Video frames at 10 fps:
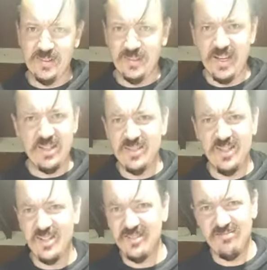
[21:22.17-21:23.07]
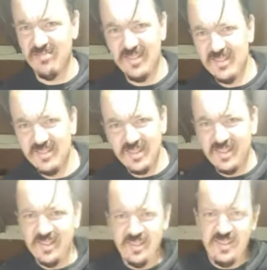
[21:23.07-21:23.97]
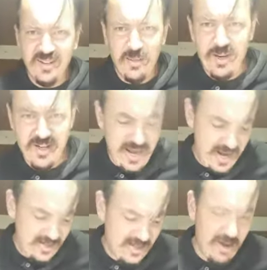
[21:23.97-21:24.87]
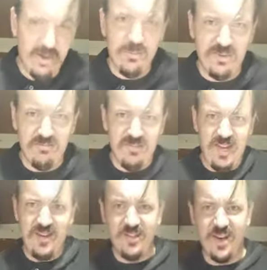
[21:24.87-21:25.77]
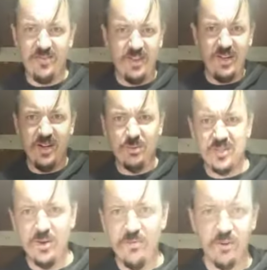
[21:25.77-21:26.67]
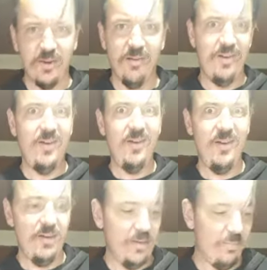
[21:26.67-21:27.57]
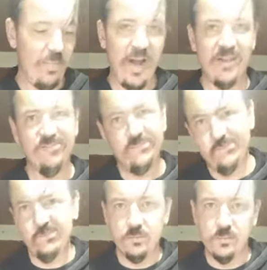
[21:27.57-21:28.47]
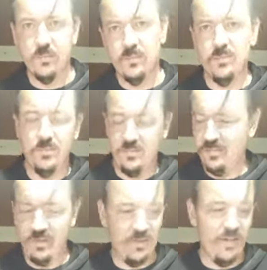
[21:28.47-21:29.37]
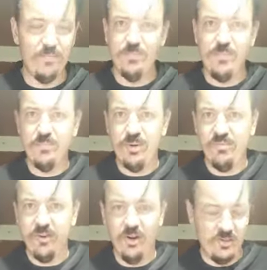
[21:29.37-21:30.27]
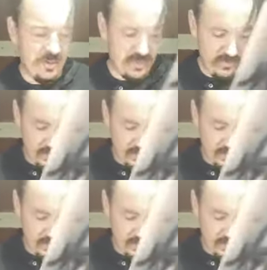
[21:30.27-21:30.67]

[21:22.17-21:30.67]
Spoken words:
It's just, I mean, you can just go in with that stuff and then hit it with silver and go yay, but I prefer just giving it